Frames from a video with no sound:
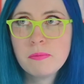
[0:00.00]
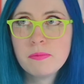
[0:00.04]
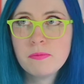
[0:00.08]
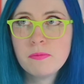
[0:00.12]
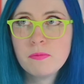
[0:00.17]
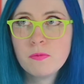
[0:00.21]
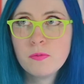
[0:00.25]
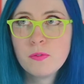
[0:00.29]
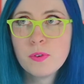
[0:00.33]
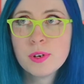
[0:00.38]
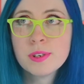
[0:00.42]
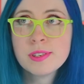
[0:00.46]

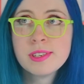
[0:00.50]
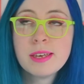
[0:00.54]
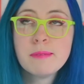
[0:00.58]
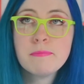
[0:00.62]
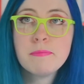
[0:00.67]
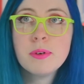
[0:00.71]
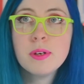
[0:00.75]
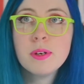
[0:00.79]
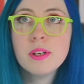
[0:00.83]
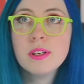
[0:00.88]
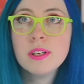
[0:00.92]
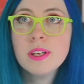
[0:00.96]
for
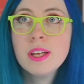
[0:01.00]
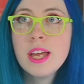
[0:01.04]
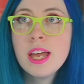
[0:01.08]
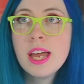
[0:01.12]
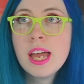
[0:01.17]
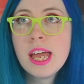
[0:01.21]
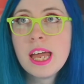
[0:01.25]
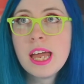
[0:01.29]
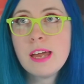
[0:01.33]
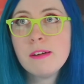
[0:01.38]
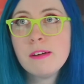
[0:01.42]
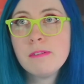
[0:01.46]
example,
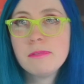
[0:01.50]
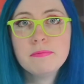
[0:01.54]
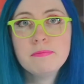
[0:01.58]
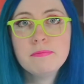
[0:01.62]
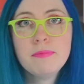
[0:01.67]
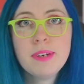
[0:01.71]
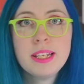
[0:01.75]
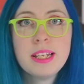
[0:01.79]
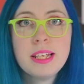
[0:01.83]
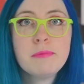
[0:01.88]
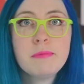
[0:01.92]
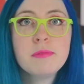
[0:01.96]
if
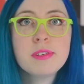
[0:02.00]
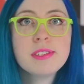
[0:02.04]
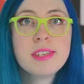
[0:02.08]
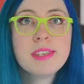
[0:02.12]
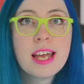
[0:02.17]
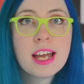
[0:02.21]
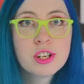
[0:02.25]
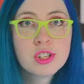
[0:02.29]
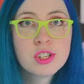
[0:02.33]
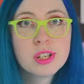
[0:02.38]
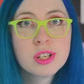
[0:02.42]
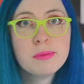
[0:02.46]
my name was
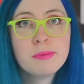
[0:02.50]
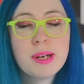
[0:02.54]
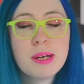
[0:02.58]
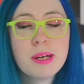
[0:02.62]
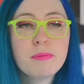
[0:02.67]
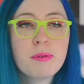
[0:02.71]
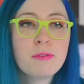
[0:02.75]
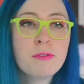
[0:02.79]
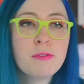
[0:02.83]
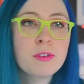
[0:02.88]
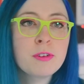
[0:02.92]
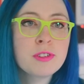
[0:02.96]
Ashley, but I
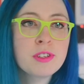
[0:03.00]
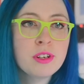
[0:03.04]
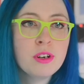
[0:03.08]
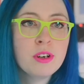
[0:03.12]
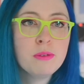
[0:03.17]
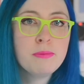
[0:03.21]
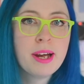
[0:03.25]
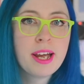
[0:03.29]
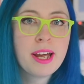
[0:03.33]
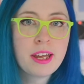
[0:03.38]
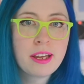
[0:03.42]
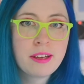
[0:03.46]
preferred to go
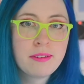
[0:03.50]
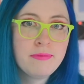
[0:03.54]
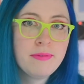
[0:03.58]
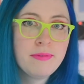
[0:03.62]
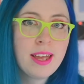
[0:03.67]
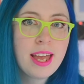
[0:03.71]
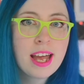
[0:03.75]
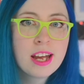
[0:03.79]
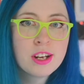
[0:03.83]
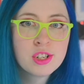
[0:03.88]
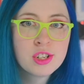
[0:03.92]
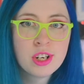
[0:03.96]
by
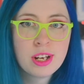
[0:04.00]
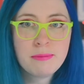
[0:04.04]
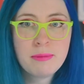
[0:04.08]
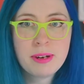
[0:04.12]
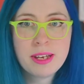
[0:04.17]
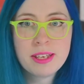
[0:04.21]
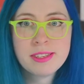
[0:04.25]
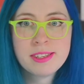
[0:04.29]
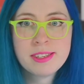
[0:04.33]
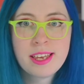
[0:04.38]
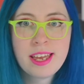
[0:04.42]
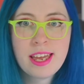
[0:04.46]
Ash, I
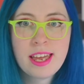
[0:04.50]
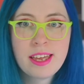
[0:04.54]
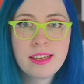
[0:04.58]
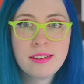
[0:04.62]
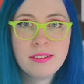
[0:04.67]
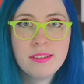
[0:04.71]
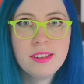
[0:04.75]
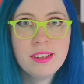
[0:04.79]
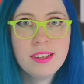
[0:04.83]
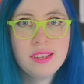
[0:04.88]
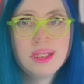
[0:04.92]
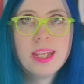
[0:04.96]
might
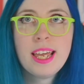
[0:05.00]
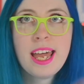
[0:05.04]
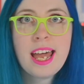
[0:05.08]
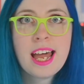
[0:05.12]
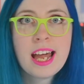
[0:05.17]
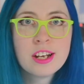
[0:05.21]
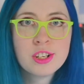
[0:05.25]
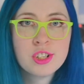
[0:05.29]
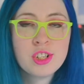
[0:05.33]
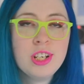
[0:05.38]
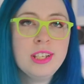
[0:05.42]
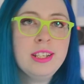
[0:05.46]
say
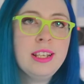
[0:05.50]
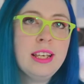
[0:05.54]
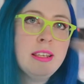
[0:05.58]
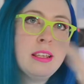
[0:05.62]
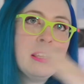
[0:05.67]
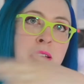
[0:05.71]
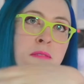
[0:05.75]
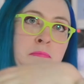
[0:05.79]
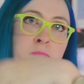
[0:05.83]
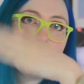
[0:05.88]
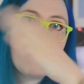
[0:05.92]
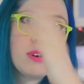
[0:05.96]
Ash and then
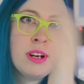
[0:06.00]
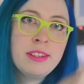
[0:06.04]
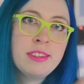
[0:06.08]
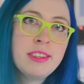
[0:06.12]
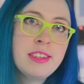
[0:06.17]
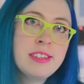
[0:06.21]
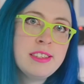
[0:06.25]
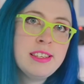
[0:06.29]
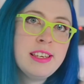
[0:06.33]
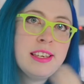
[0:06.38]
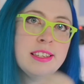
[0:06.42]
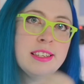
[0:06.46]
in
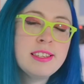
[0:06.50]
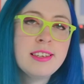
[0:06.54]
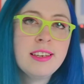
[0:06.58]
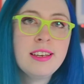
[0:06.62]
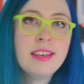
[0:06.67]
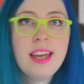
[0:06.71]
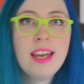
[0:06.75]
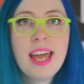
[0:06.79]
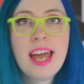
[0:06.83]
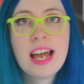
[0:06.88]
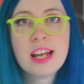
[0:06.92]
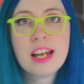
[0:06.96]
parentheses,
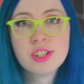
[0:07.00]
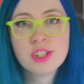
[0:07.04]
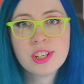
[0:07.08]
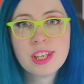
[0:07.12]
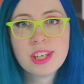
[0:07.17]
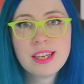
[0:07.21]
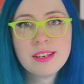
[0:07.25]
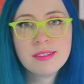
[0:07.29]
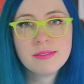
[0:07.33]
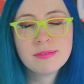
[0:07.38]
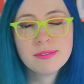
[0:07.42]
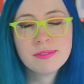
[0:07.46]

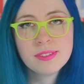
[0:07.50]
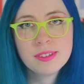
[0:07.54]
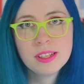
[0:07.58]
Ashley.